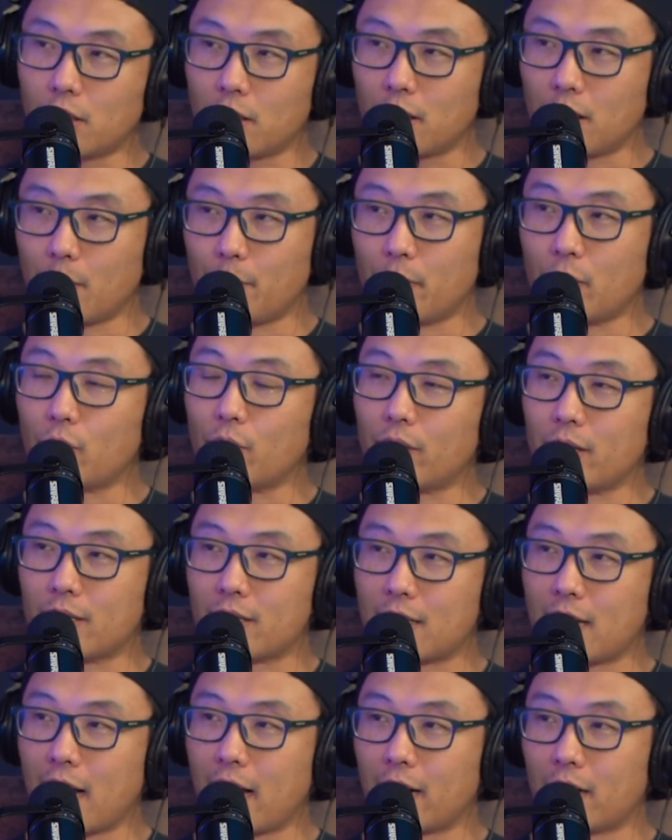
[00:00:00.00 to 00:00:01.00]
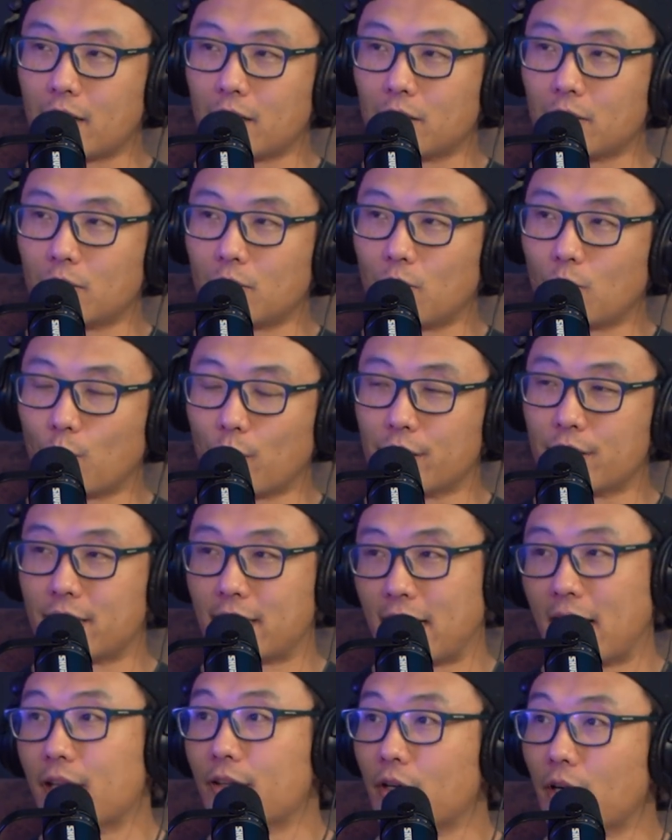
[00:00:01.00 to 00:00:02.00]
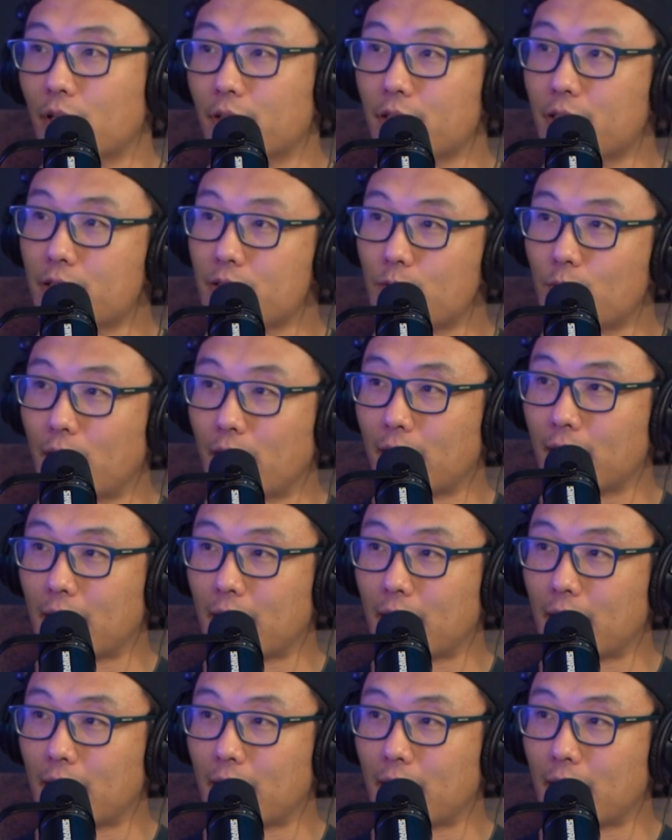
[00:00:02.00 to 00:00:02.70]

communities gotta work together on this, right?